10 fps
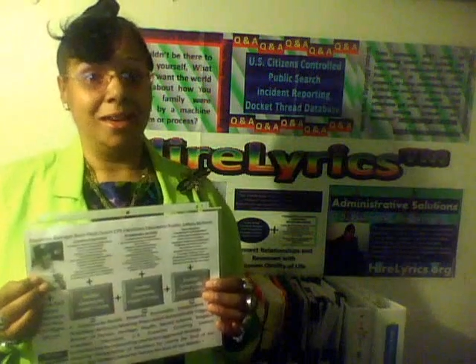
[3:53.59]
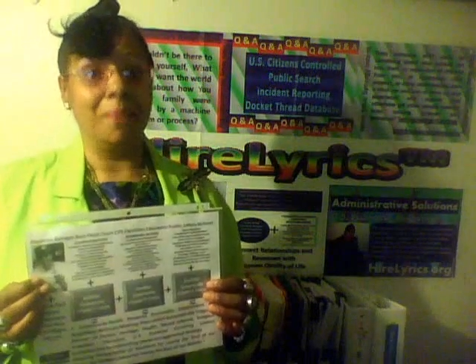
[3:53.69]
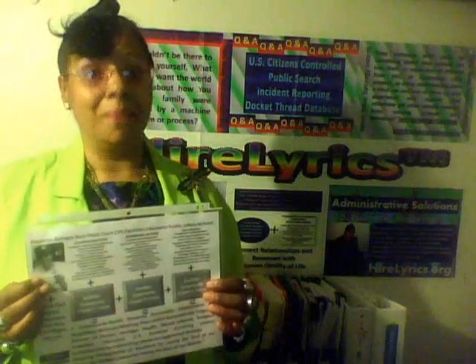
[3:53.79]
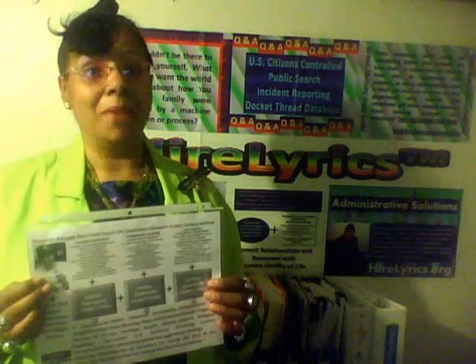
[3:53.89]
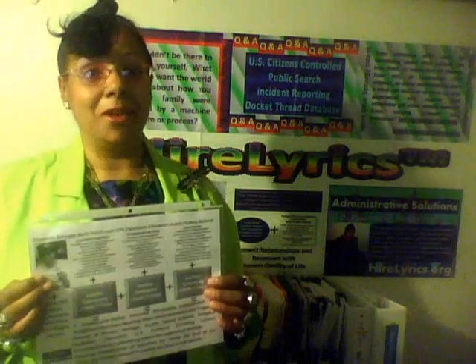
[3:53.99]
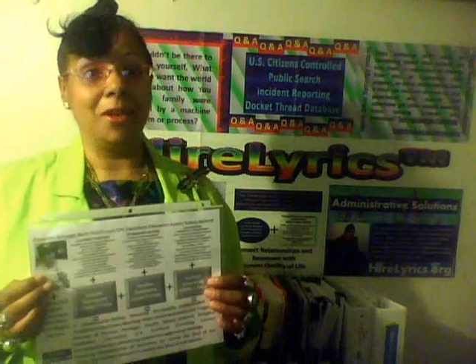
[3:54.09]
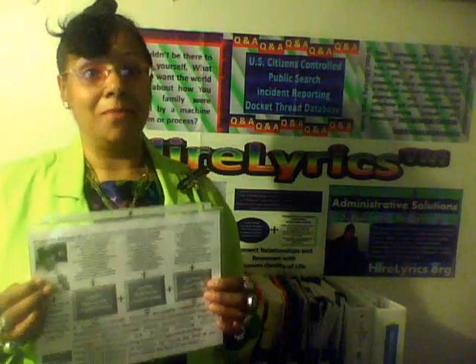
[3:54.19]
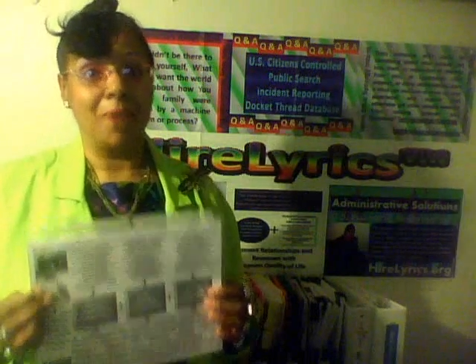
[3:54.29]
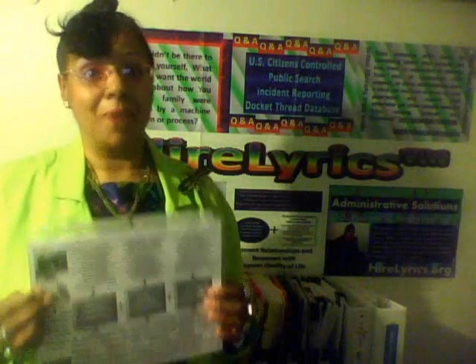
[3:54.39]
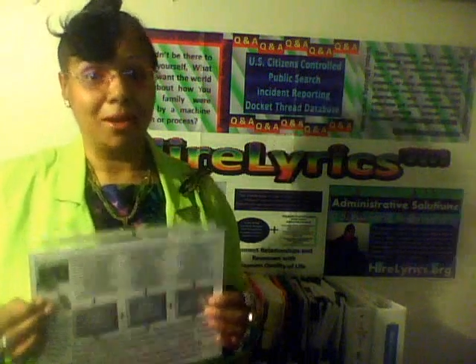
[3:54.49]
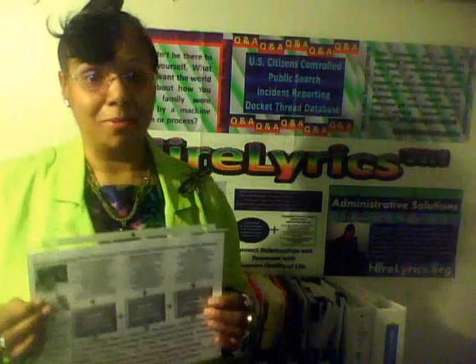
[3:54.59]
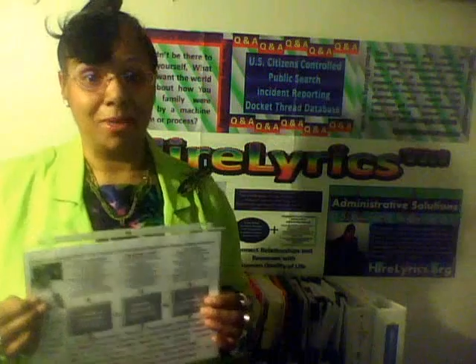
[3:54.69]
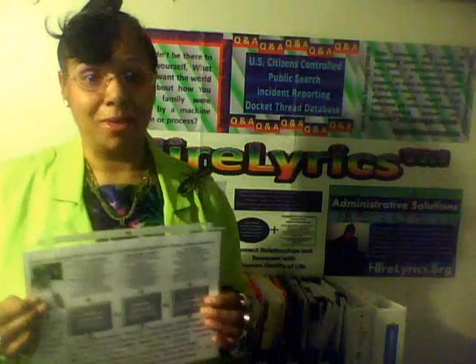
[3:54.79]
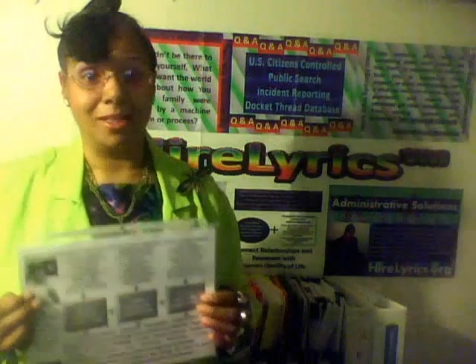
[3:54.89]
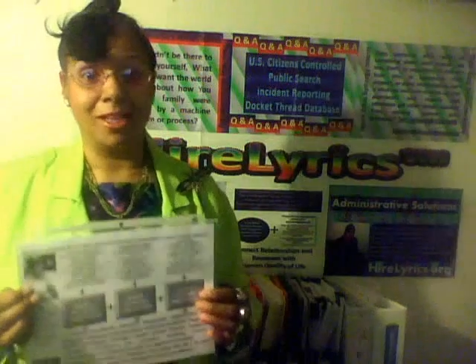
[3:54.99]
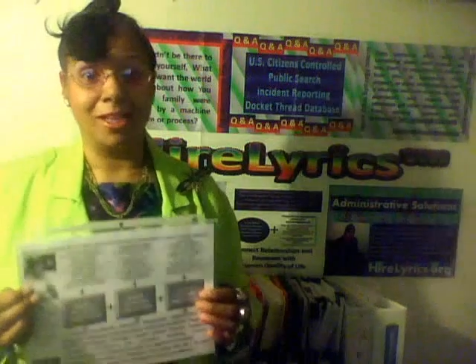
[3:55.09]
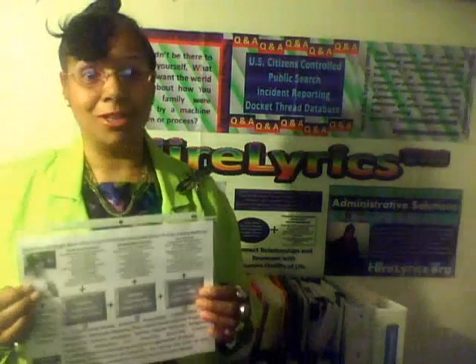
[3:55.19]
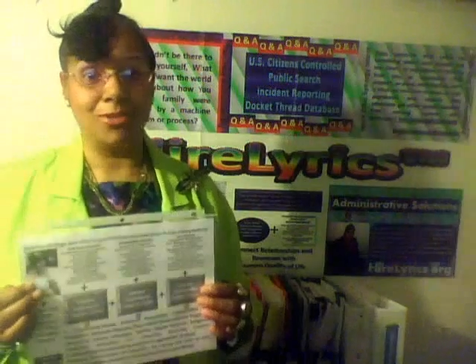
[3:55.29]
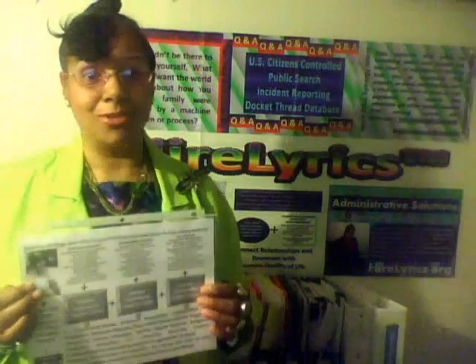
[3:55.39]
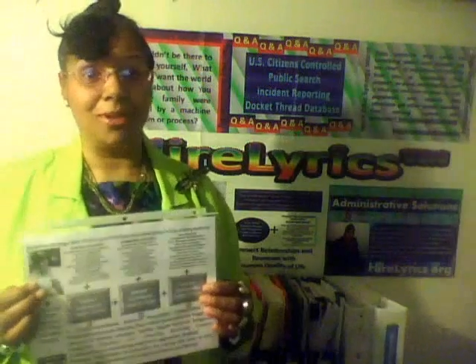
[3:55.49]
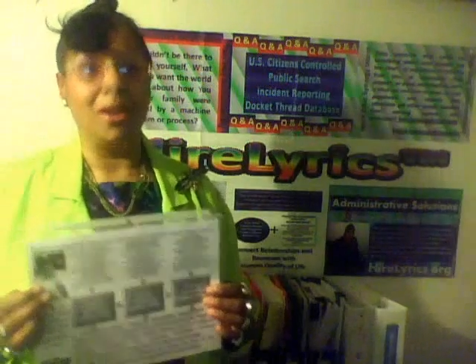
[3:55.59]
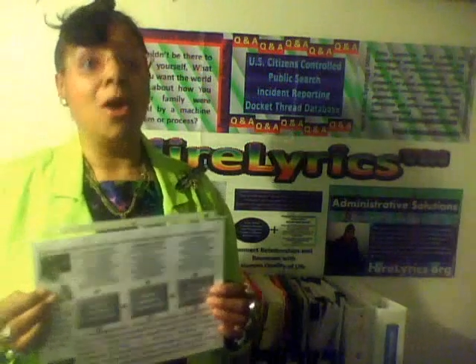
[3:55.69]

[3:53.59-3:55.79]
competitive marketplace industry